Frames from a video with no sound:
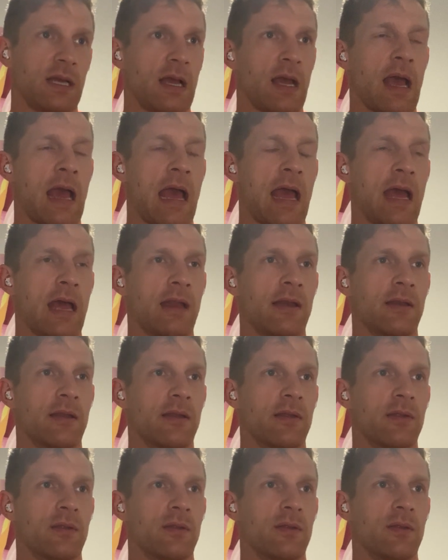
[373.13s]
And
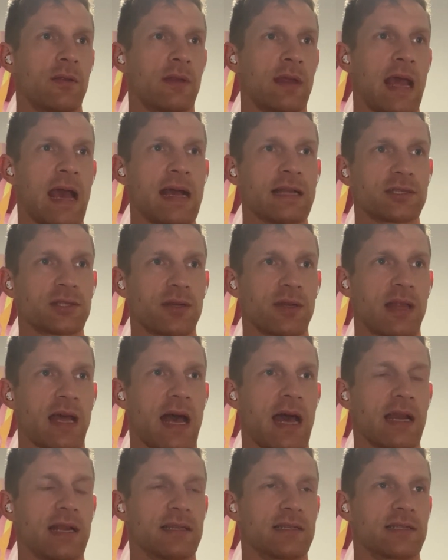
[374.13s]
the answer to
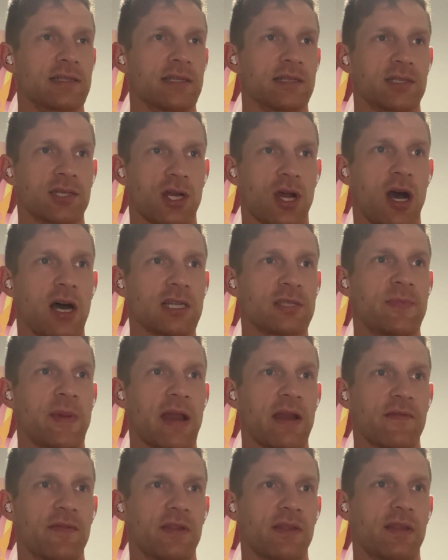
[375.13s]
that is, it's a
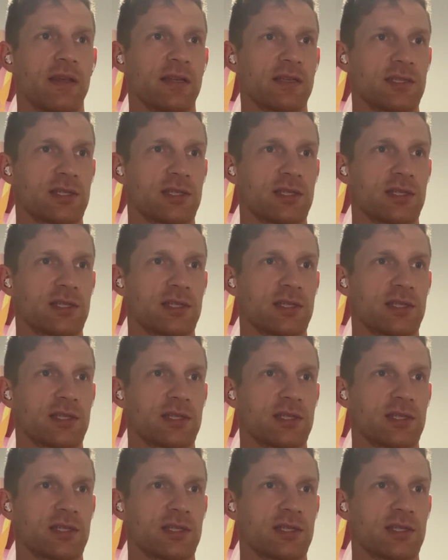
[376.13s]
cost-benefit thing.